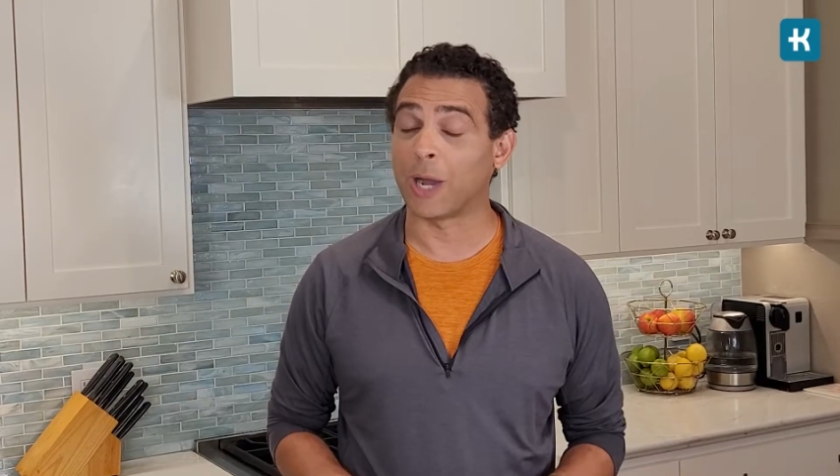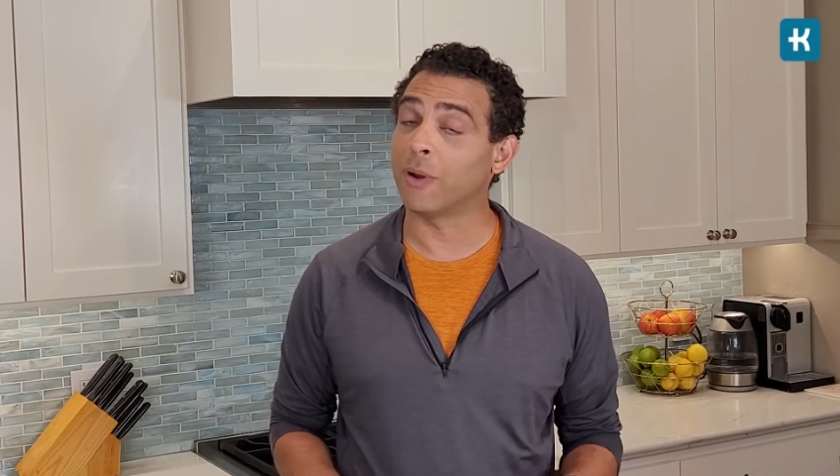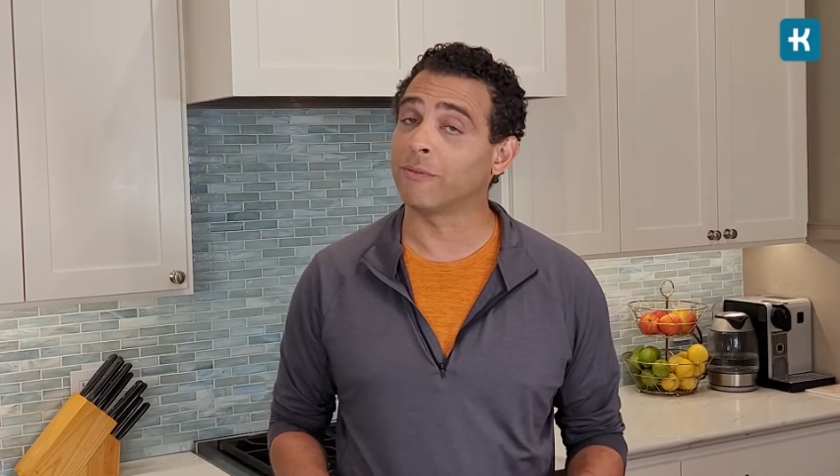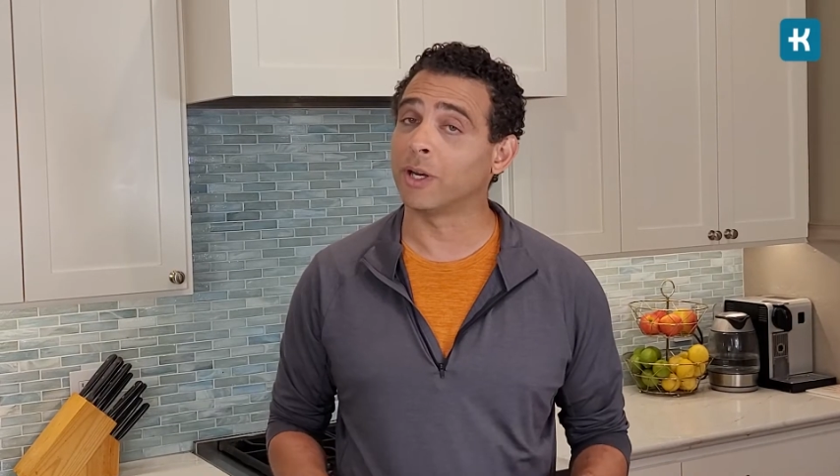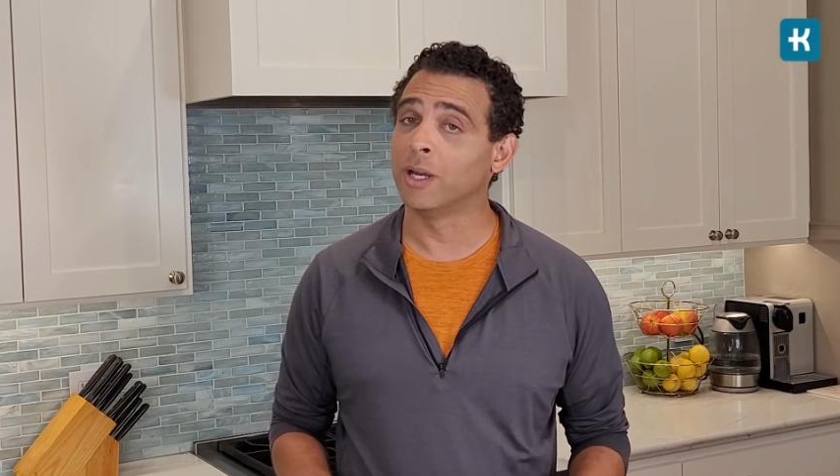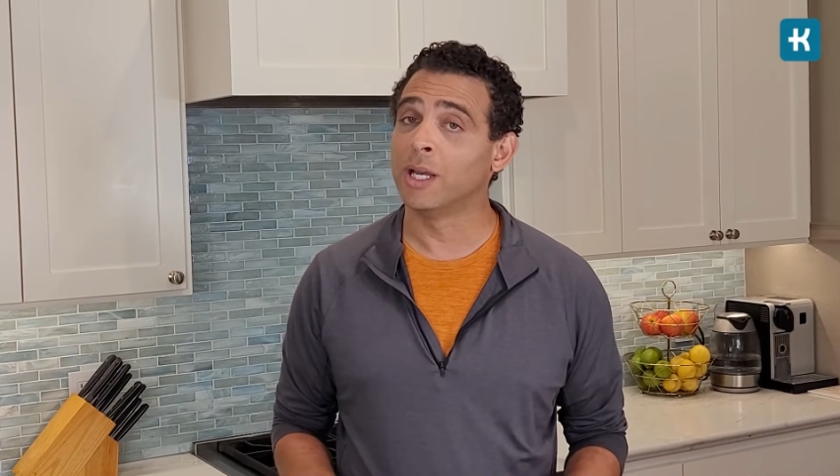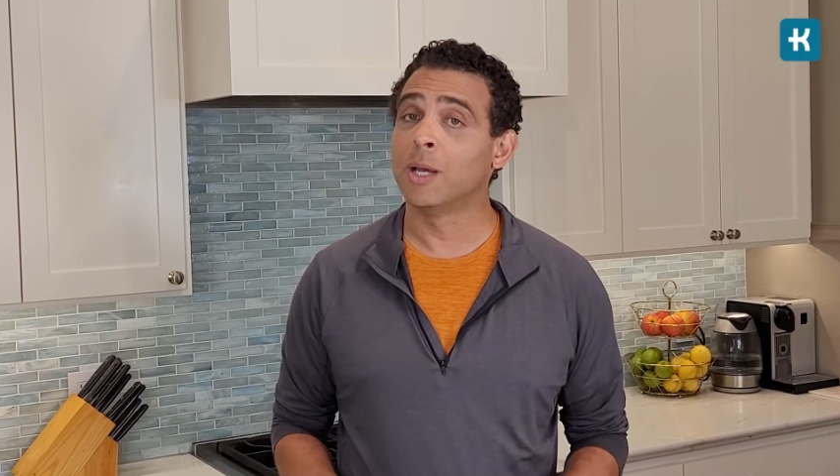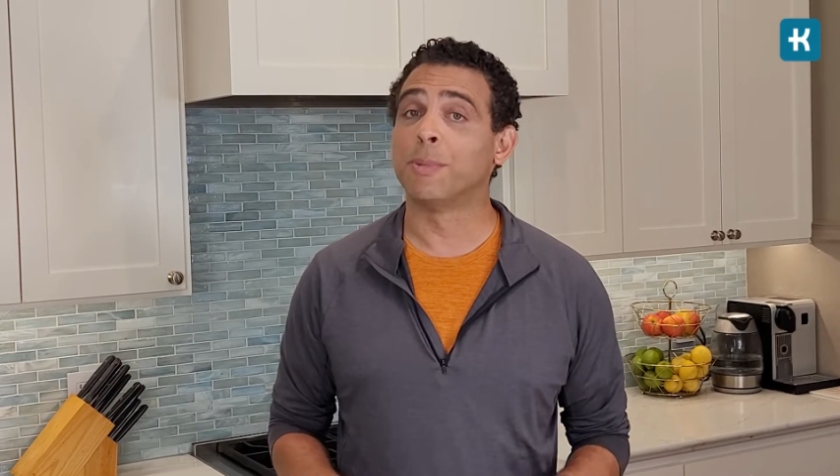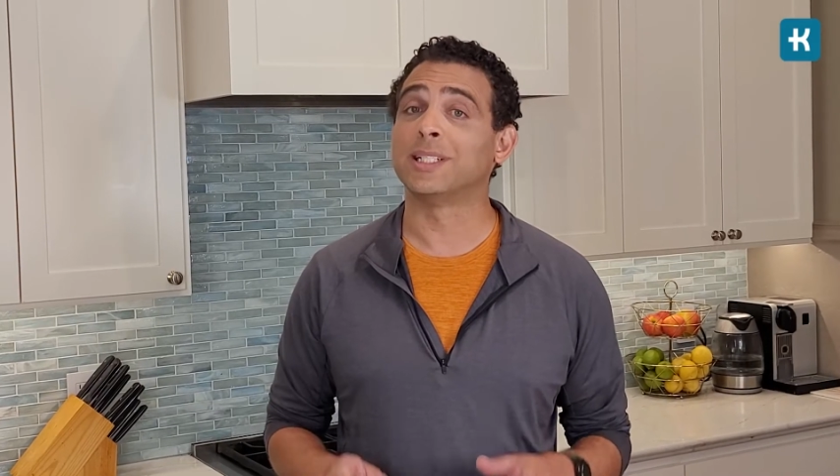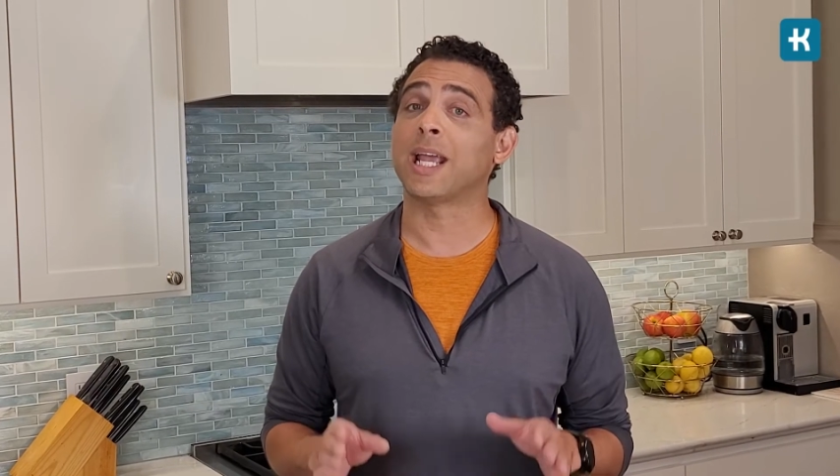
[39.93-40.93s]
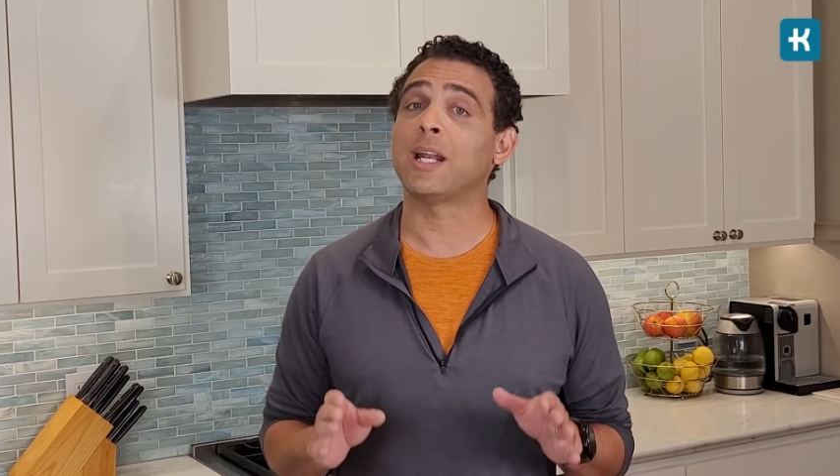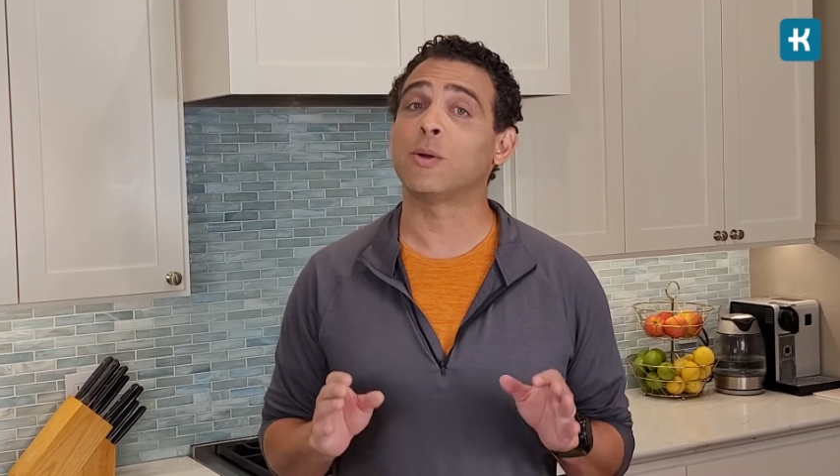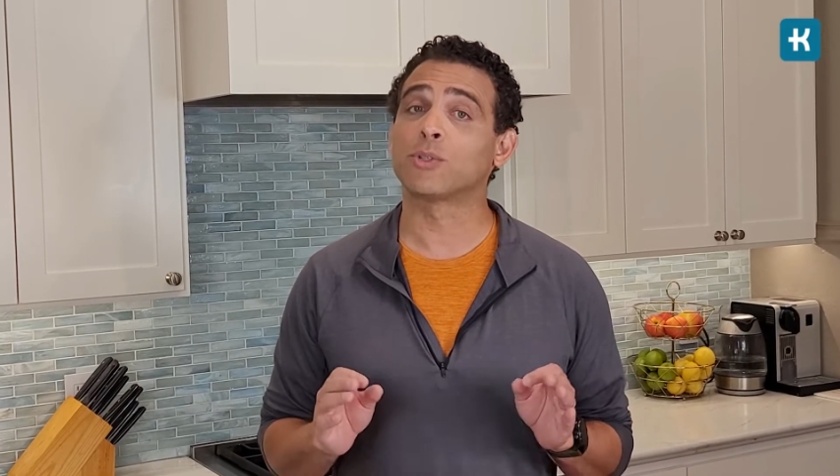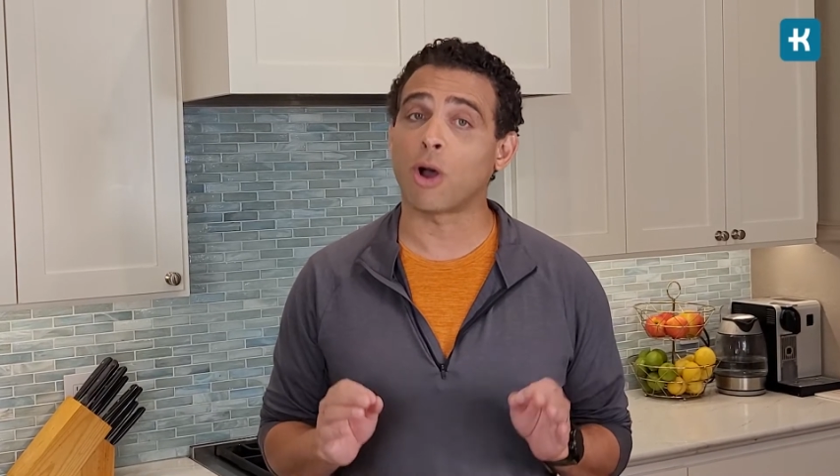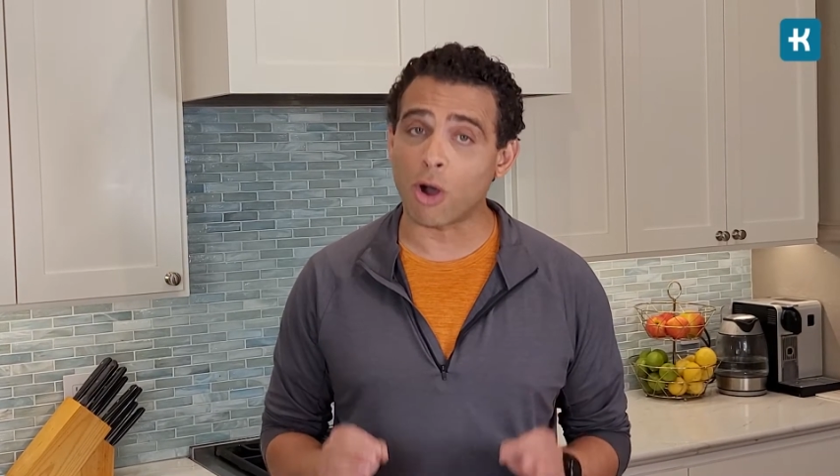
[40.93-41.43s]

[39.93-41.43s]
However, potatoes